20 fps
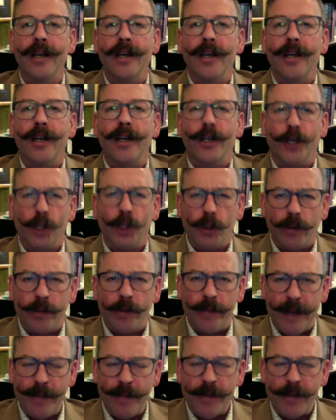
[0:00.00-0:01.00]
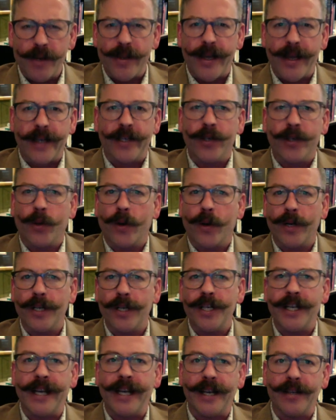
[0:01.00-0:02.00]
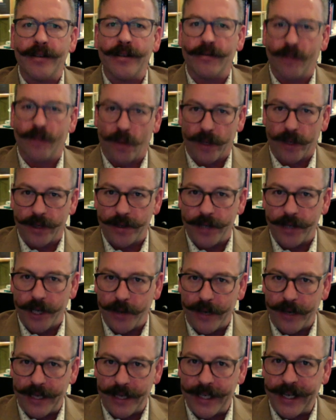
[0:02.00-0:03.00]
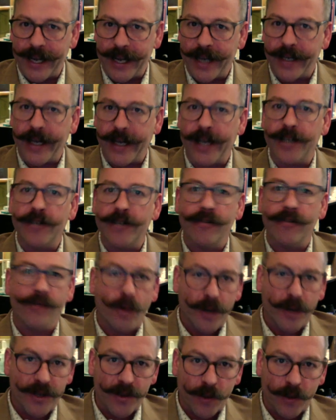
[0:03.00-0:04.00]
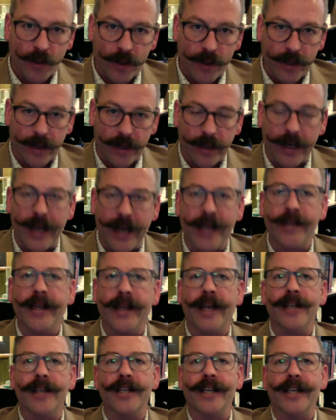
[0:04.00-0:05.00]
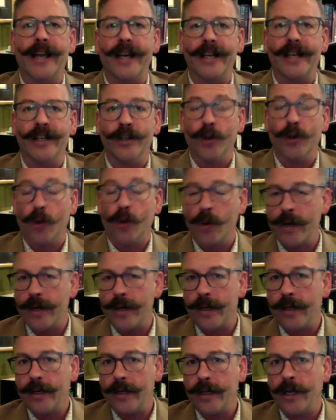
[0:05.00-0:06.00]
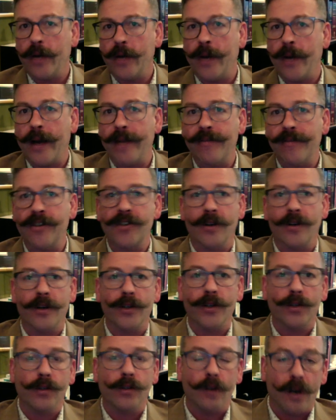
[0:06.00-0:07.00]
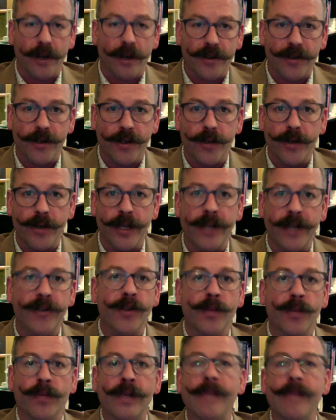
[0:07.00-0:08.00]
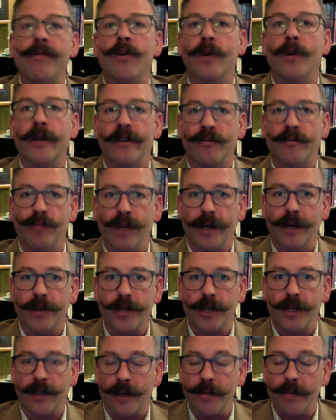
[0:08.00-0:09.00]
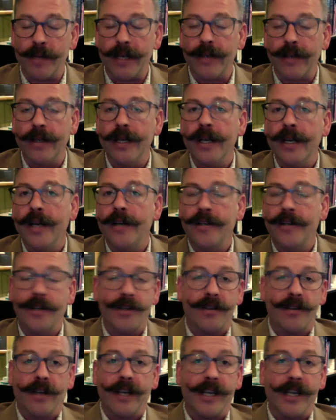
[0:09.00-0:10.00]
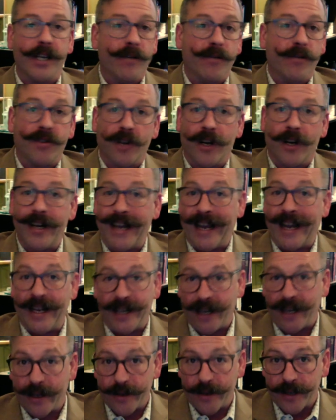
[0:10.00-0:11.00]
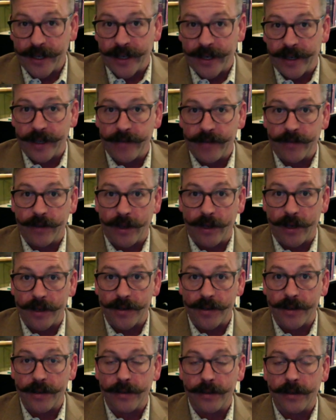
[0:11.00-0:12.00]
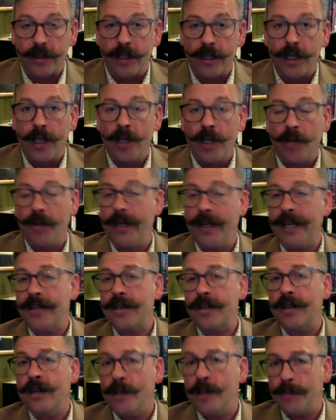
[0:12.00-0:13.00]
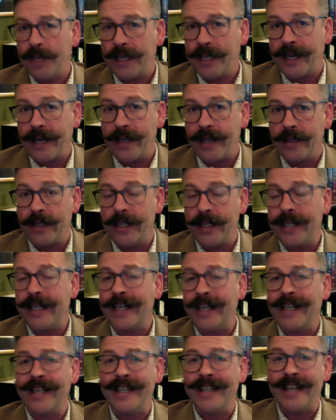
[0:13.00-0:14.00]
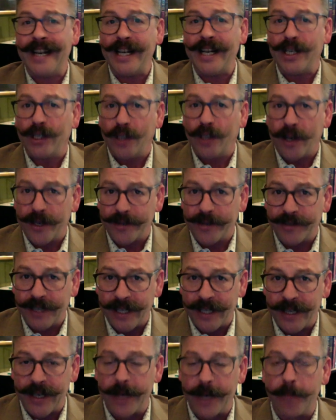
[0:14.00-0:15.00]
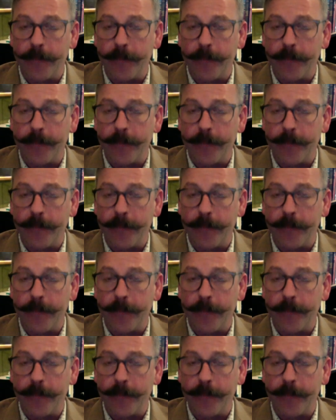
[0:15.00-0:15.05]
You'll remember that in order to get divorced, you need to get a divorce order, and that to get an order, you have to start a lawsuit in the Supreme Court of British Columbia, just like you'd start any other kind of lawsuit. Well, that's complicated and it can take a lot of time.